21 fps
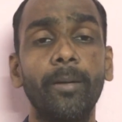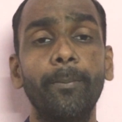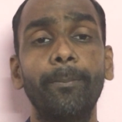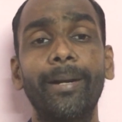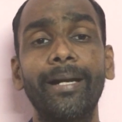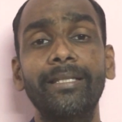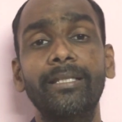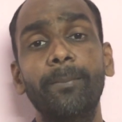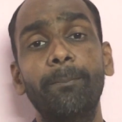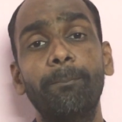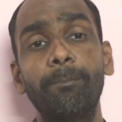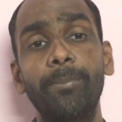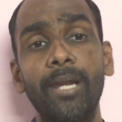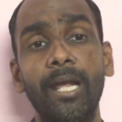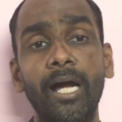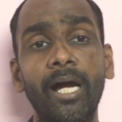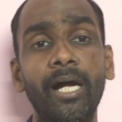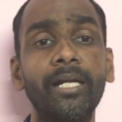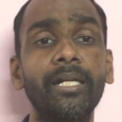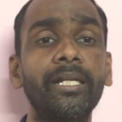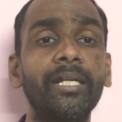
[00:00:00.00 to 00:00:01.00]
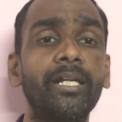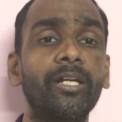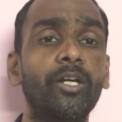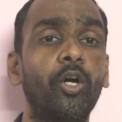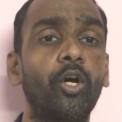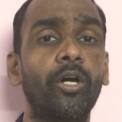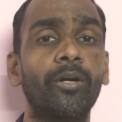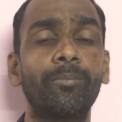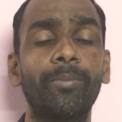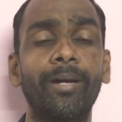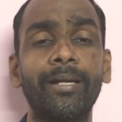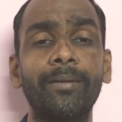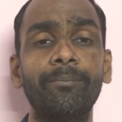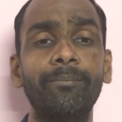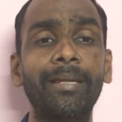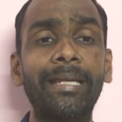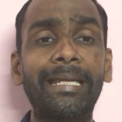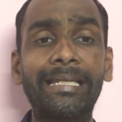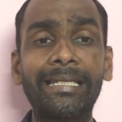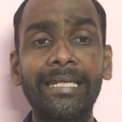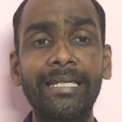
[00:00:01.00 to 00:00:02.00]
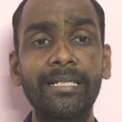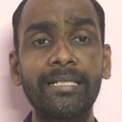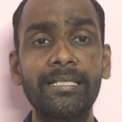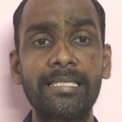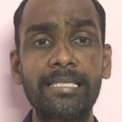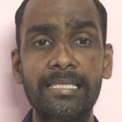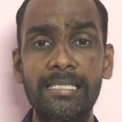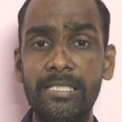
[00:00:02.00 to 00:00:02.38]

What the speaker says: by the planning or by making